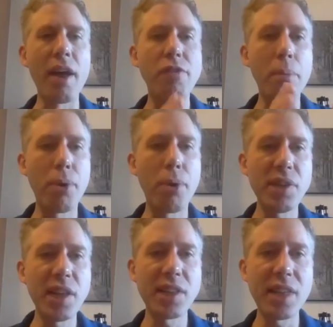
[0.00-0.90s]
if a
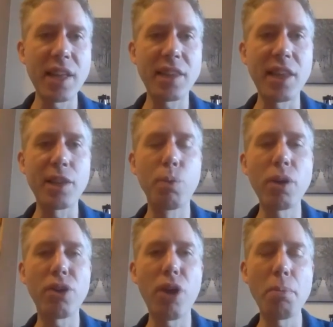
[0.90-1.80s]
person says this,
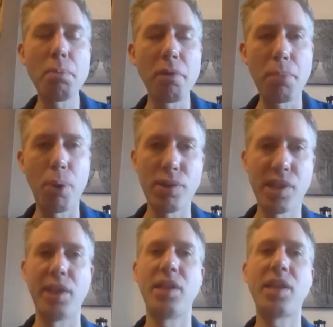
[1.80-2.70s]
what type of
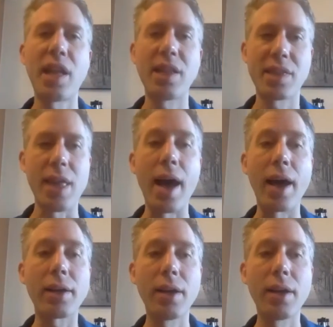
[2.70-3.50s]
person says that?